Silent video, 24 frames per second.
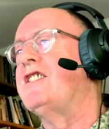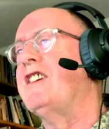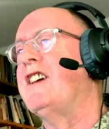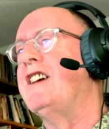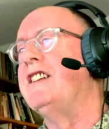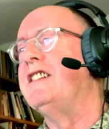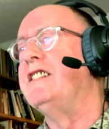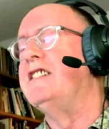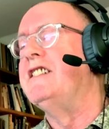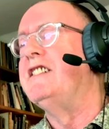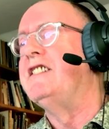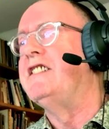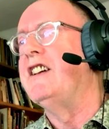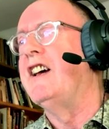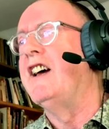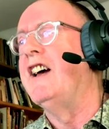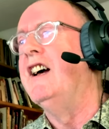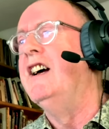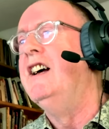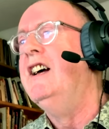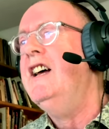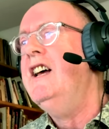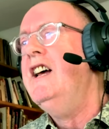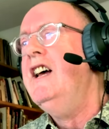And
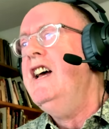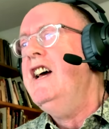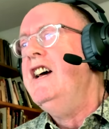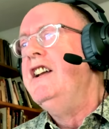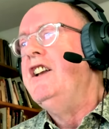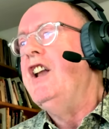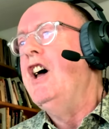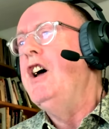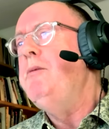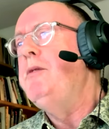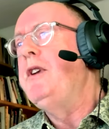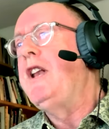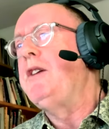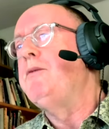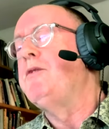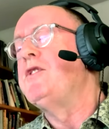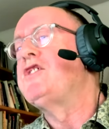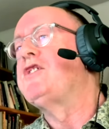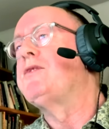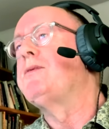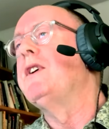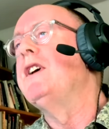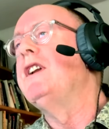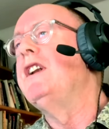nobody
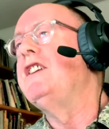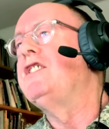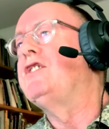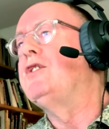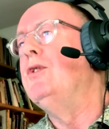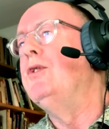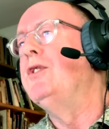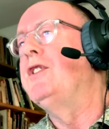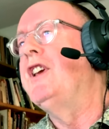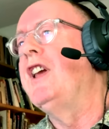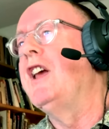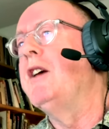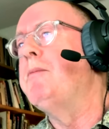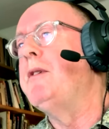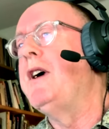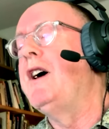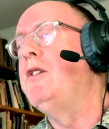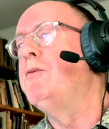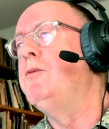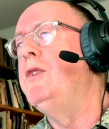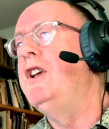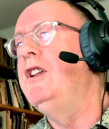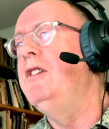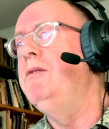was really talking
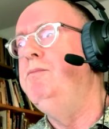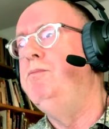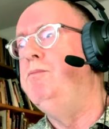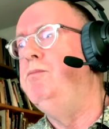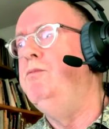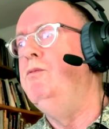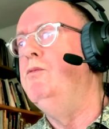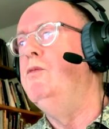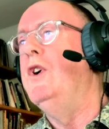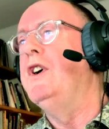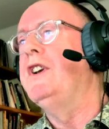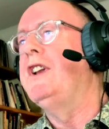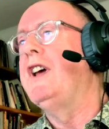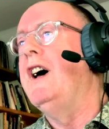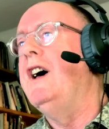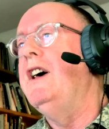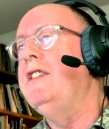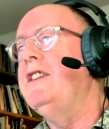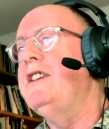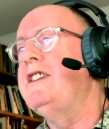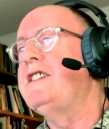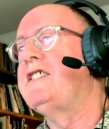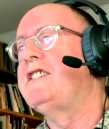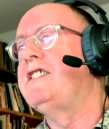about, well, what
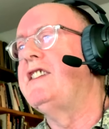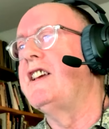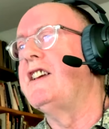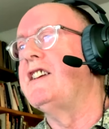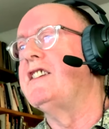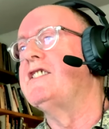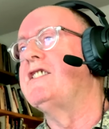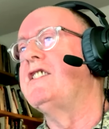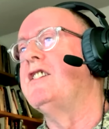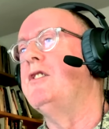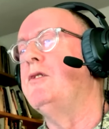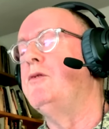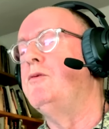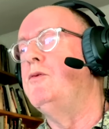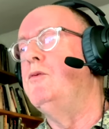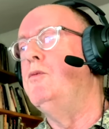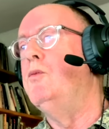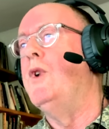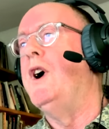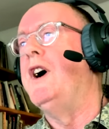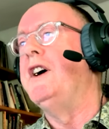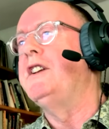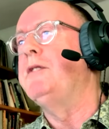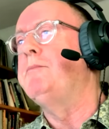are these things and
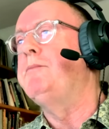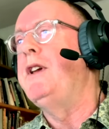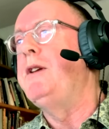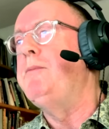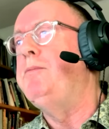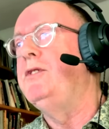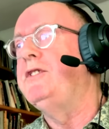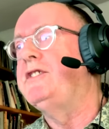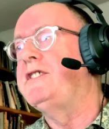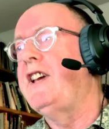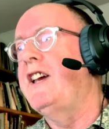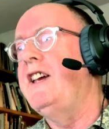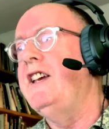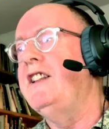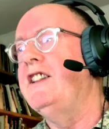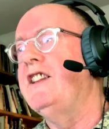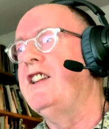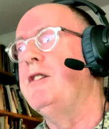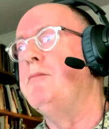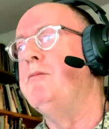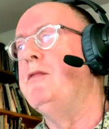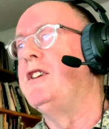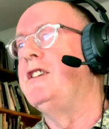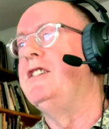why do people take
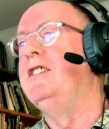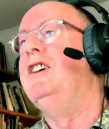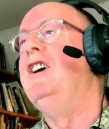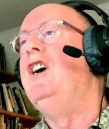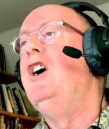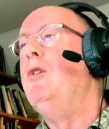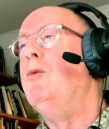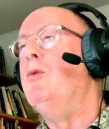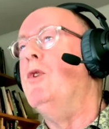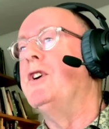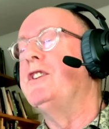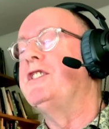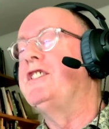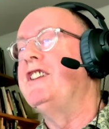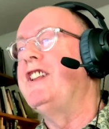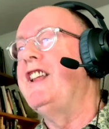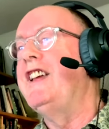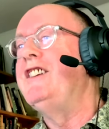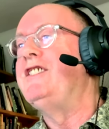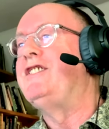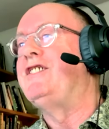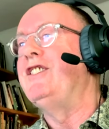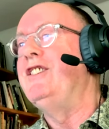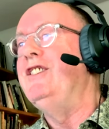them and what do
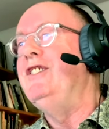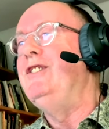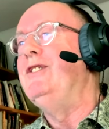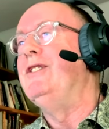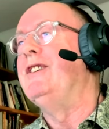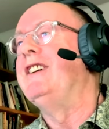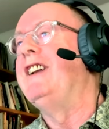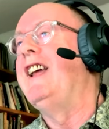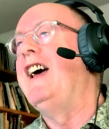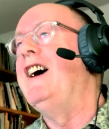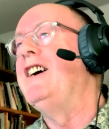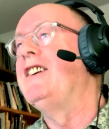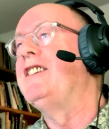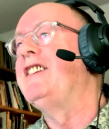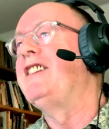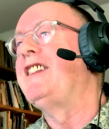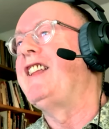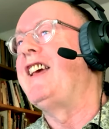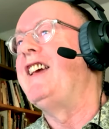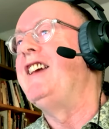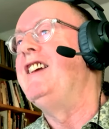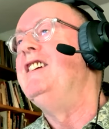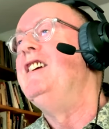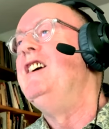they do and how do
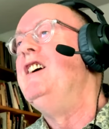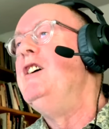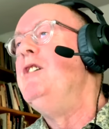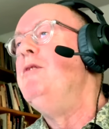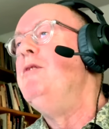they